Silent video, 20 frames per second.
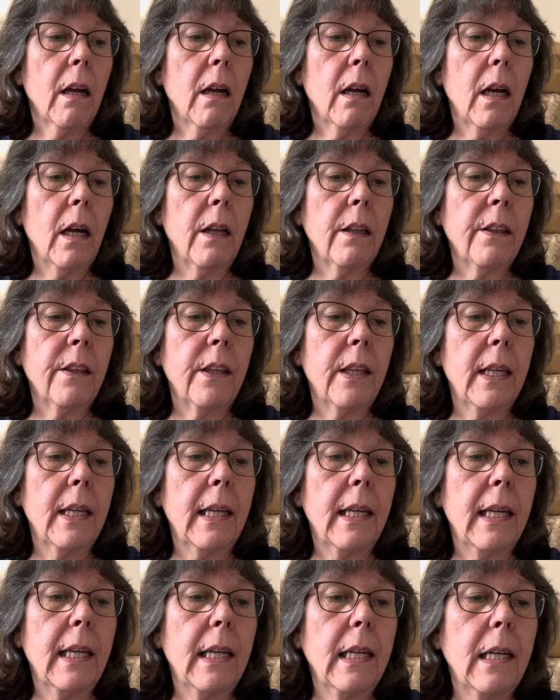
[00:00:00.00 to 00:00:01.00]
And
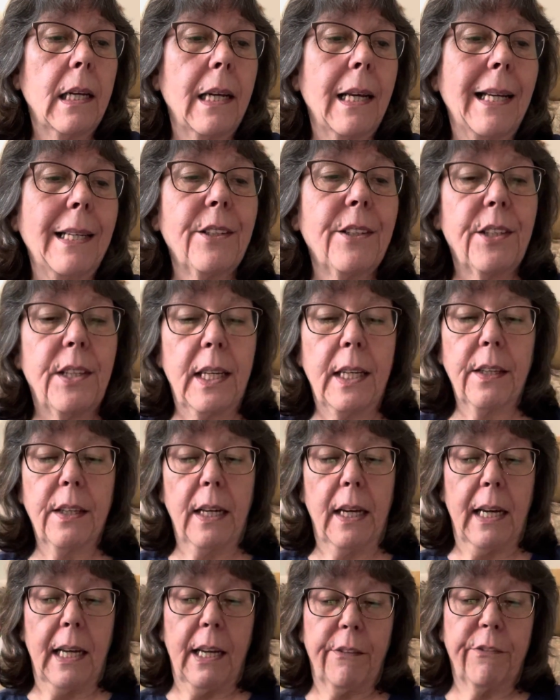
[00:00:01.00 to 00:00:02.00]
the last thing
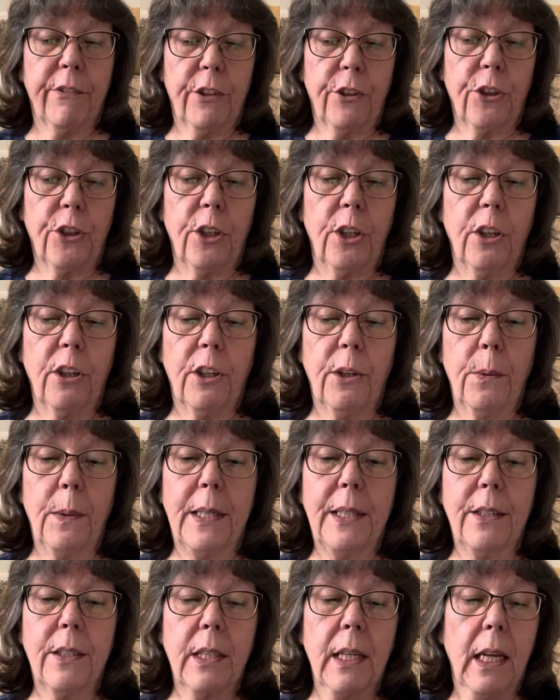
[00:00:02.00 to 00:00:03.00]
that I have to show you
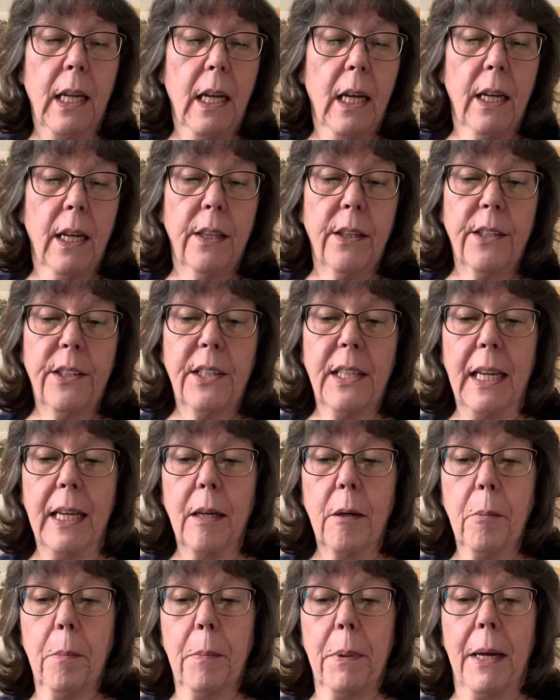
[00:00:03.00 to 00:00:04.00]
is the
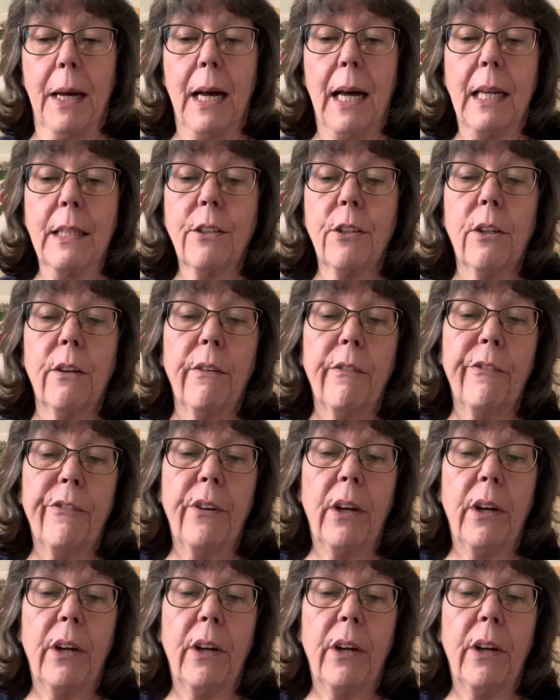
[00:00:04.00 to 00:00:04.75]
second part of